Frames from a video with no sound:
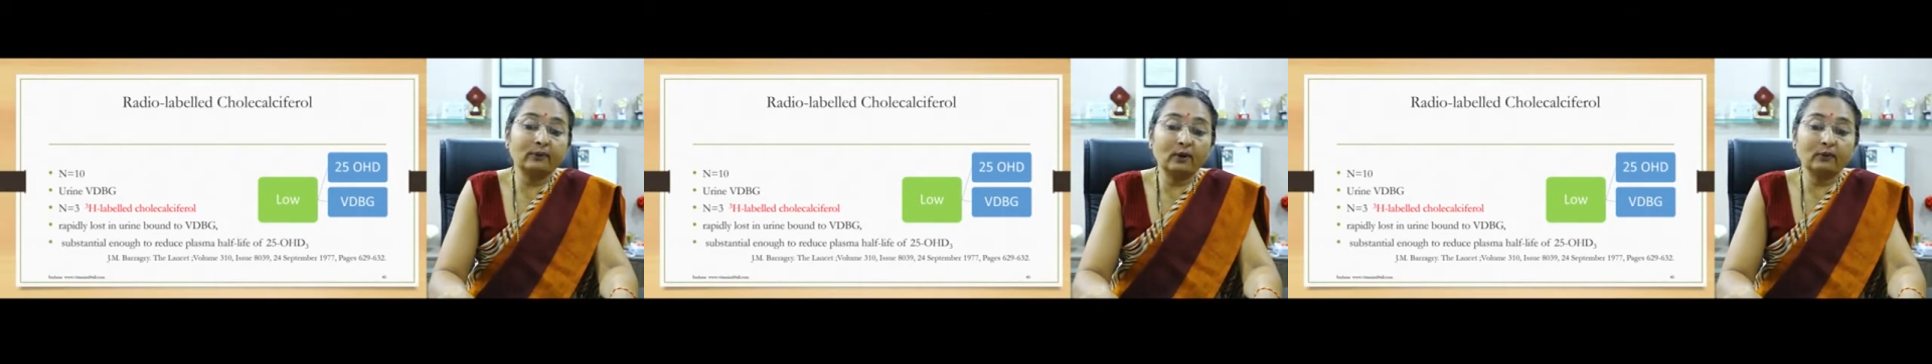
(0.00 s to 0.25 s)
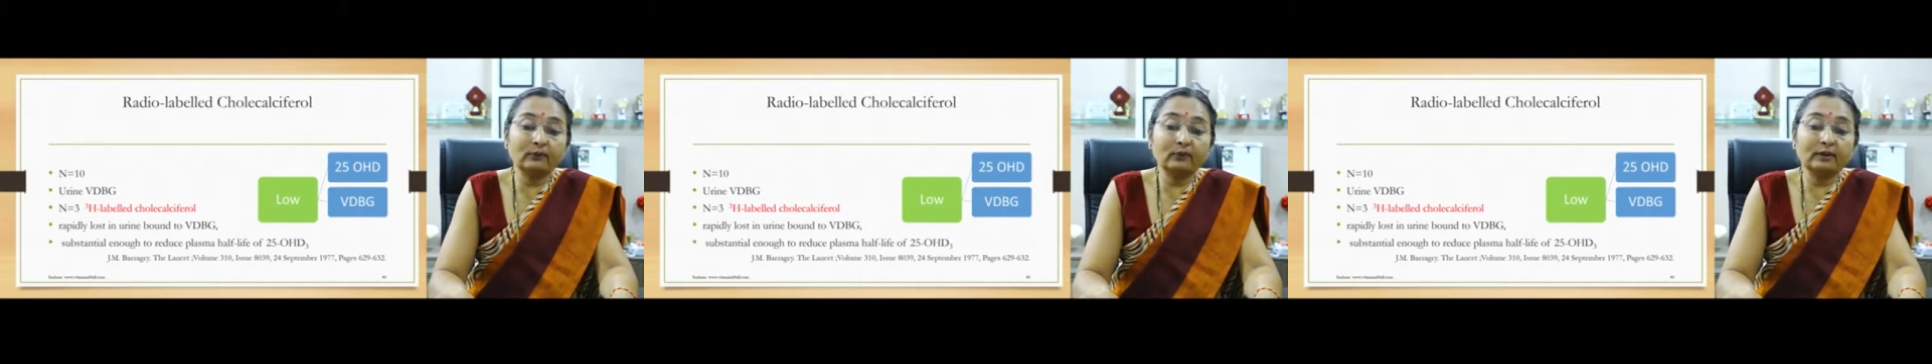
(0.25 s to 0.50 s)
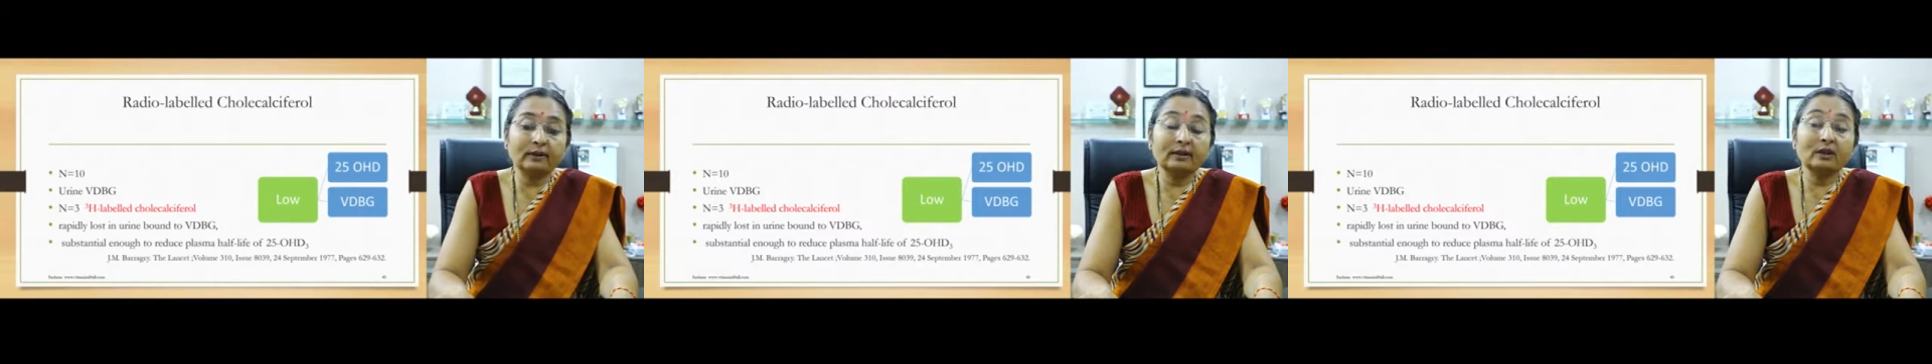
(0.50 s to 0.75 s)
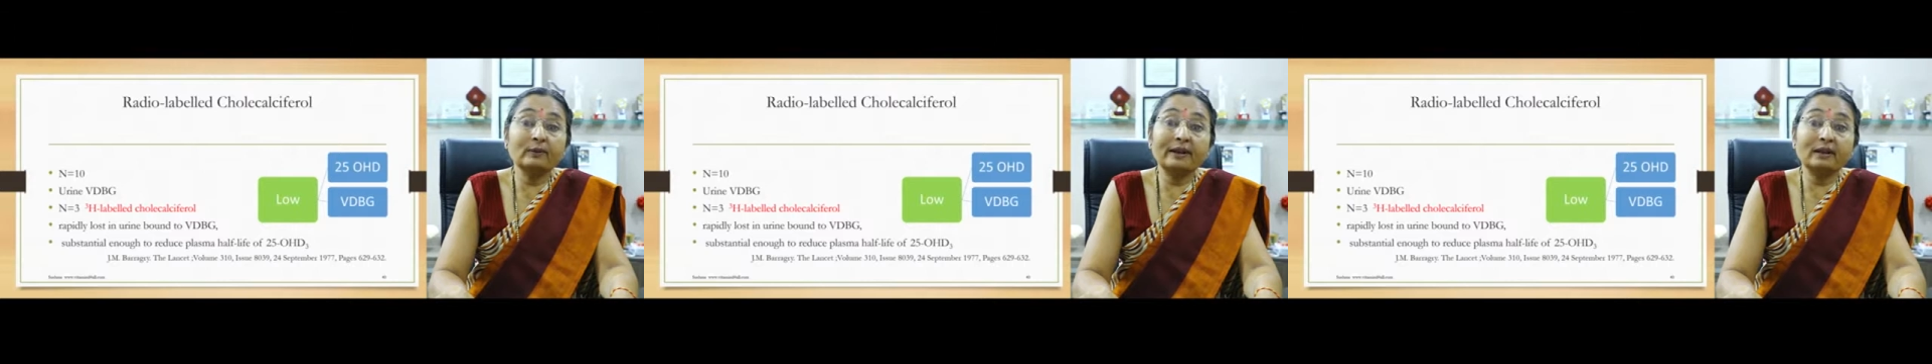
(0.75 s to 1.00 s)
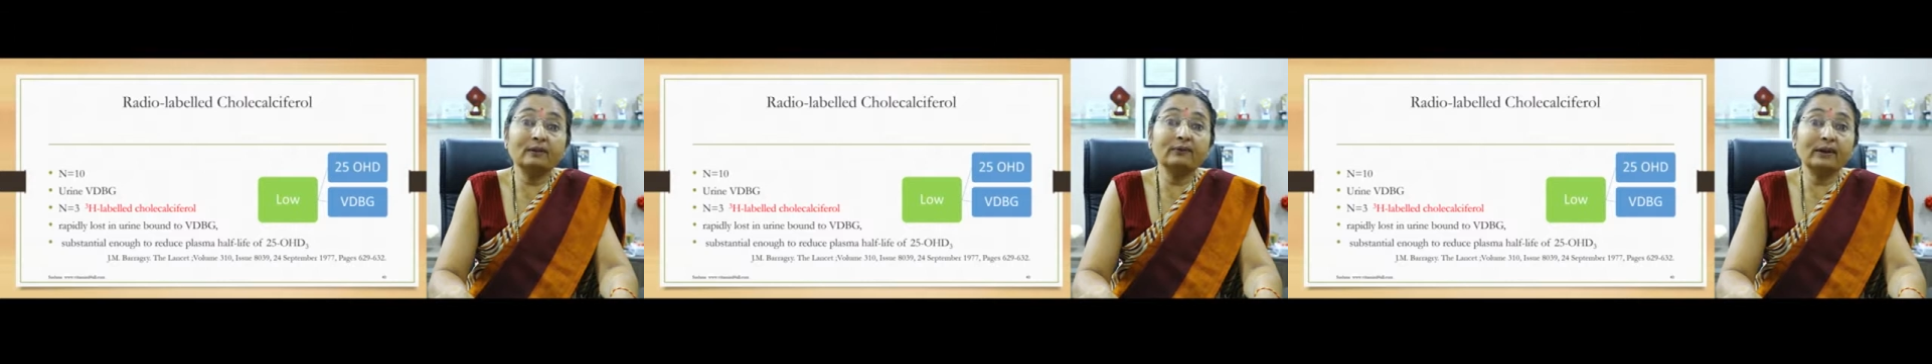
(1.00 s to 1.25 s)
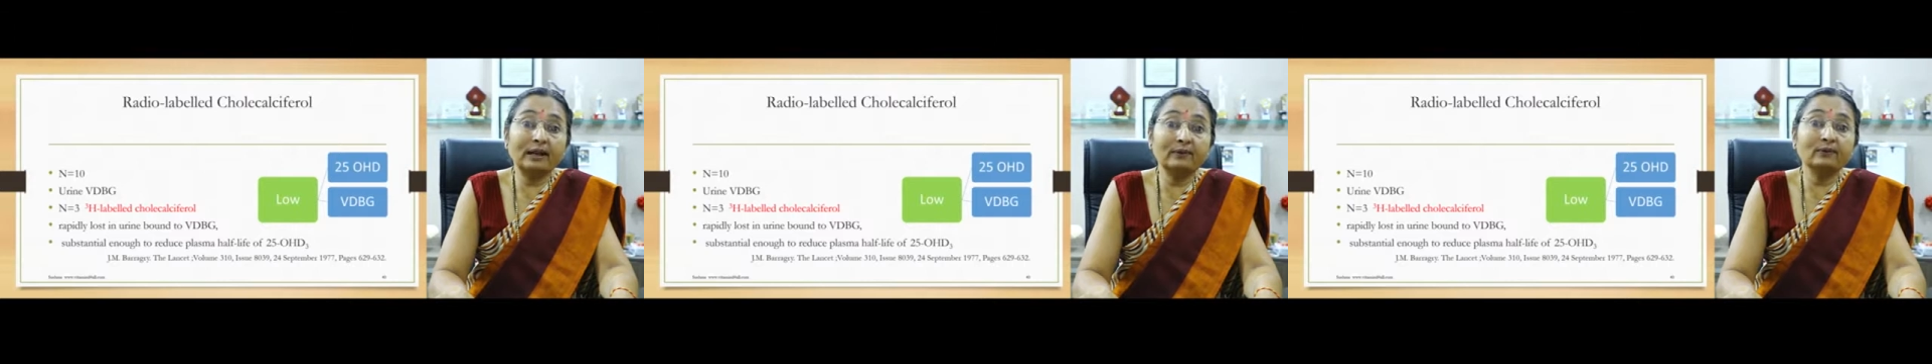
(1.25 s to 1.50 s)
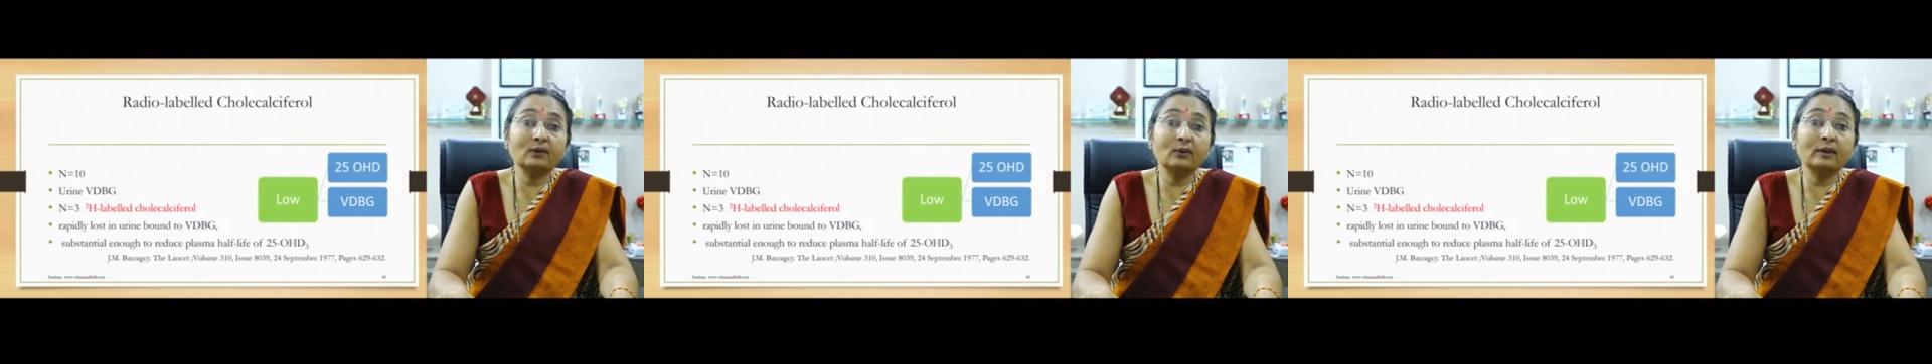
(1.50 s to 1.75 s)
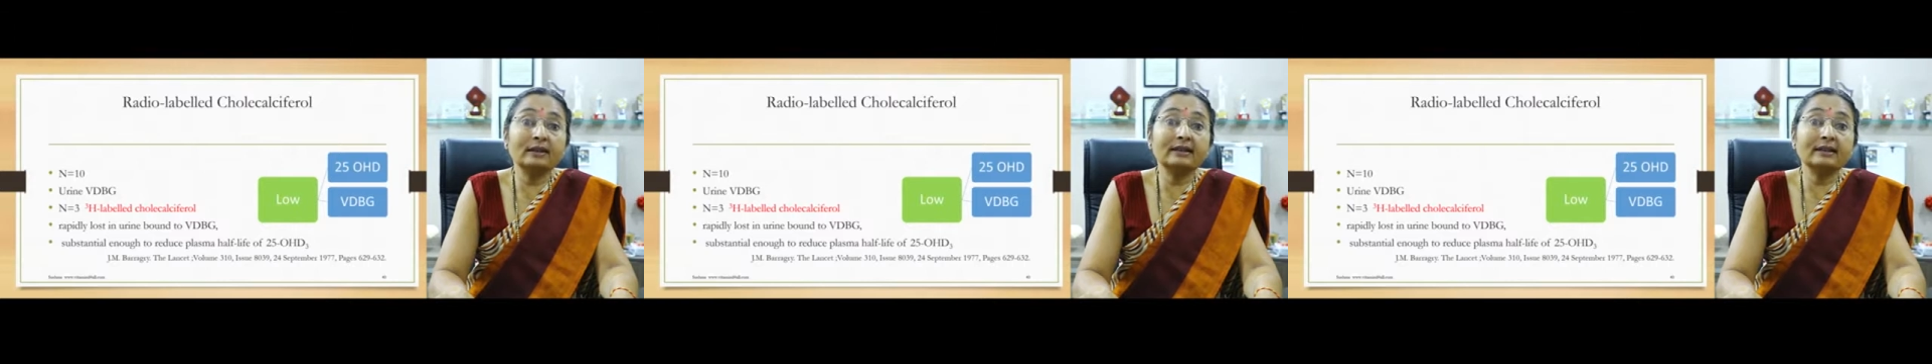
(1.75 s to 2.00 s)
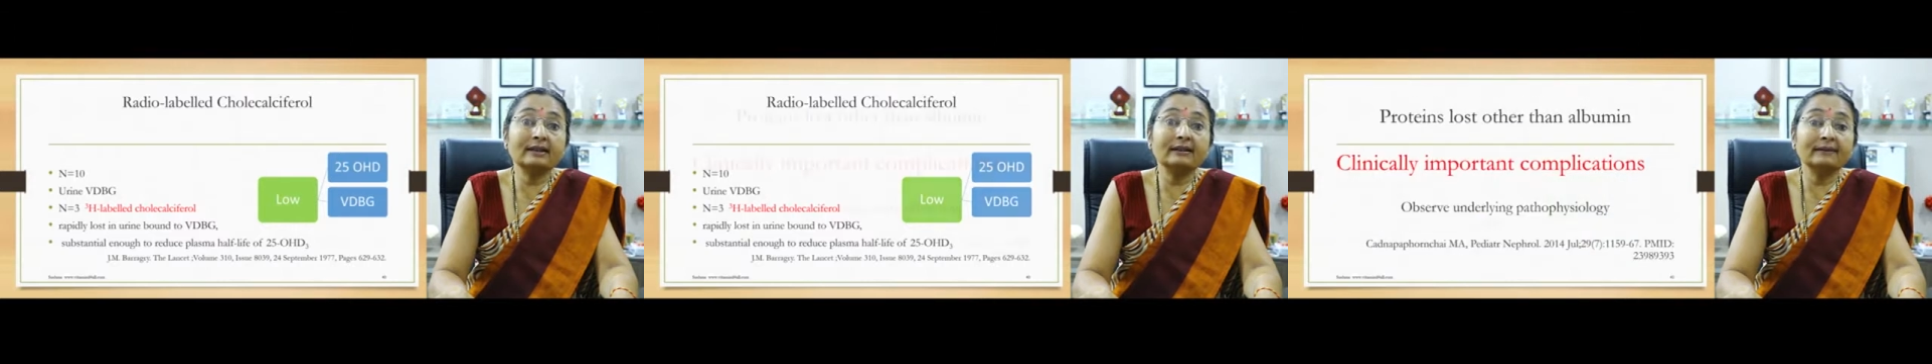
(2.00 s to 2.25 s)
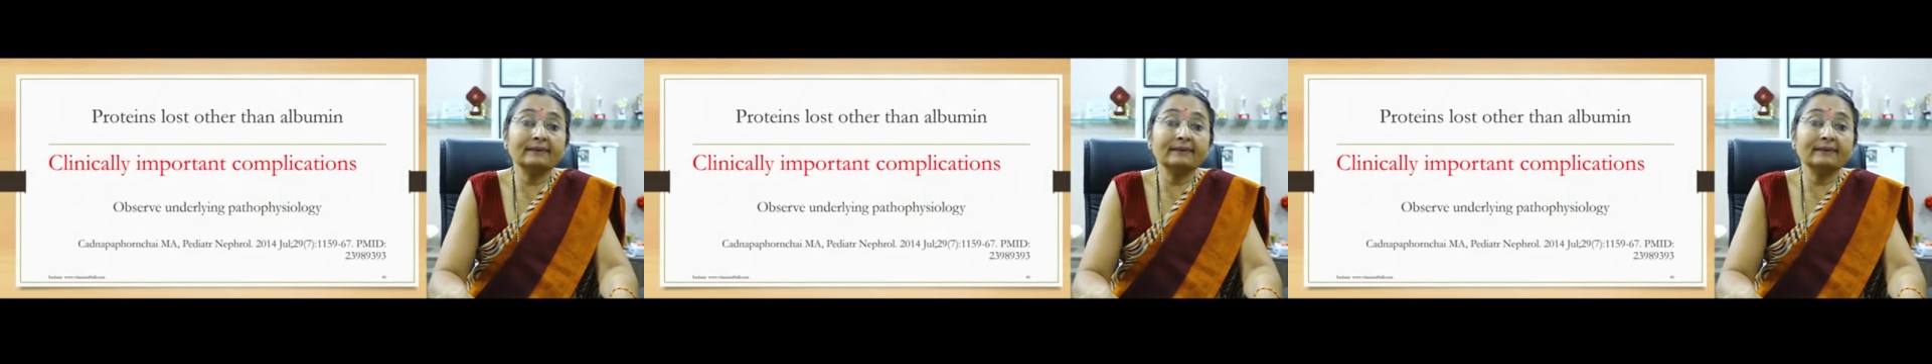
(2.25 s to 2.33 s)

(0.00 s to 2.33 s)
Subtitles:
of 25 OHD.